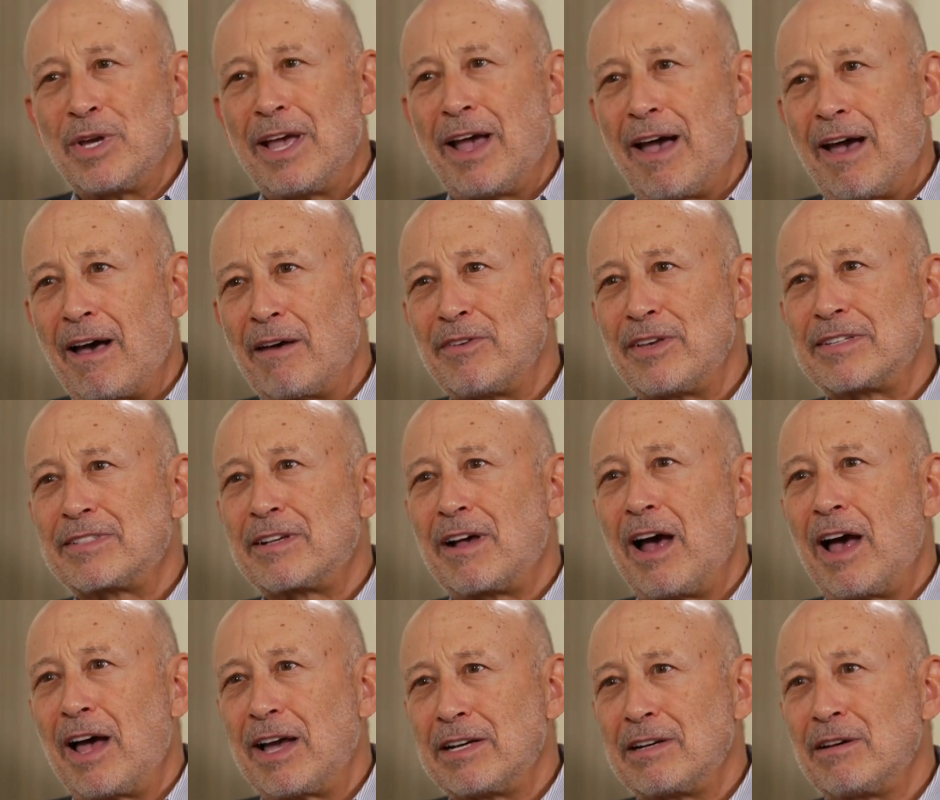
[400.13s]
we have is
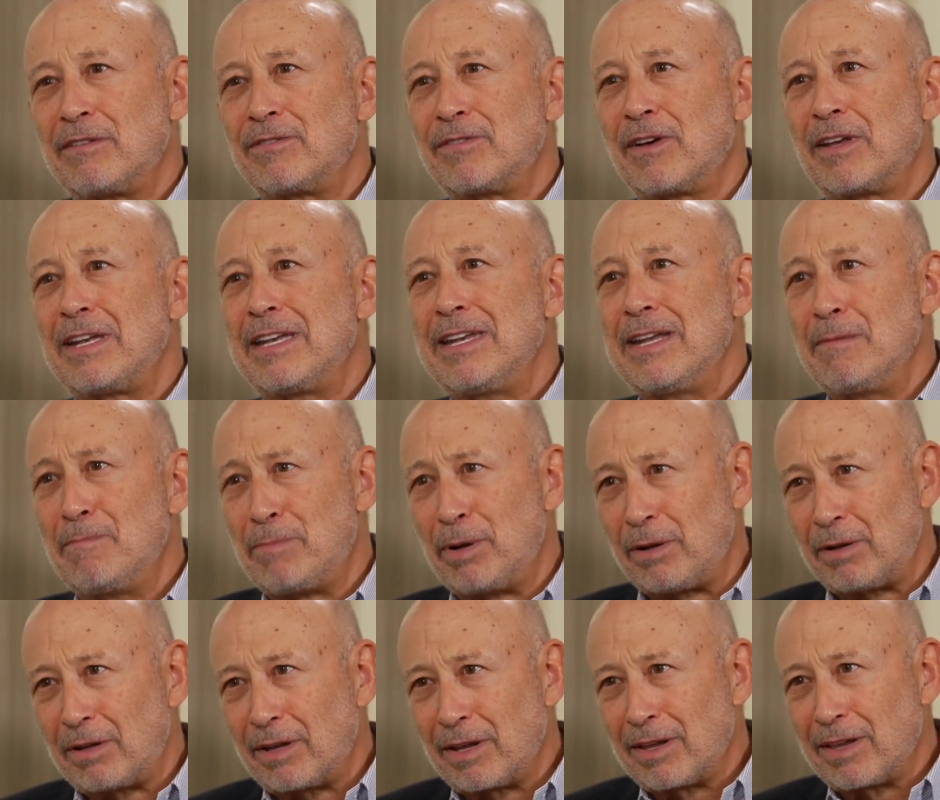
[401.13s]
kind of
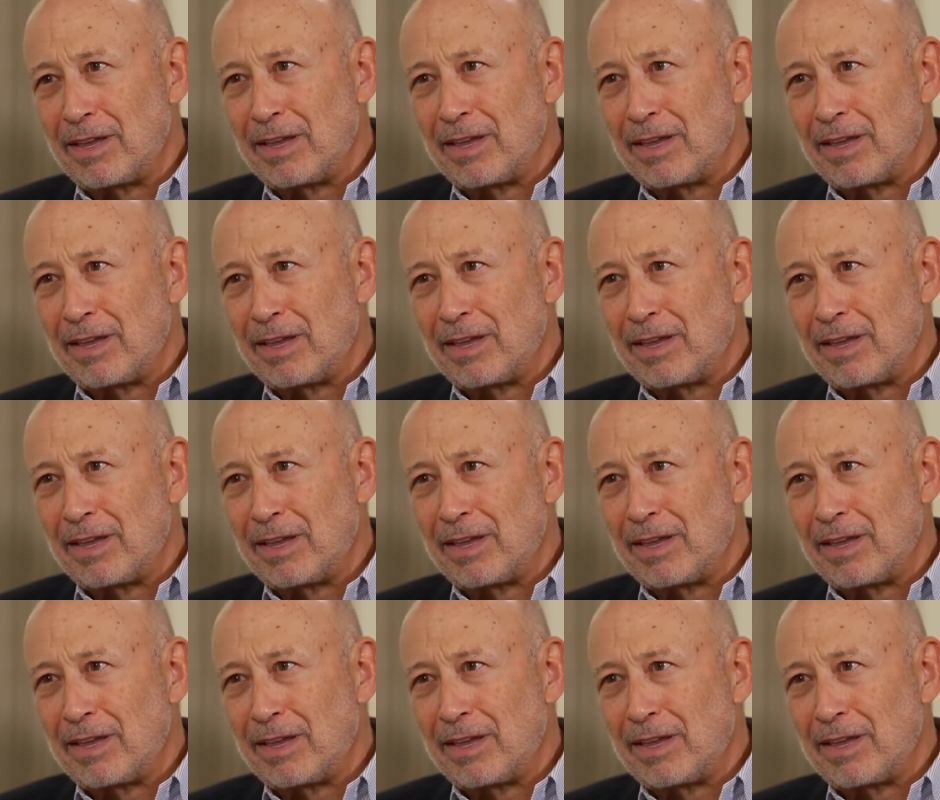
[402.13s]
nimble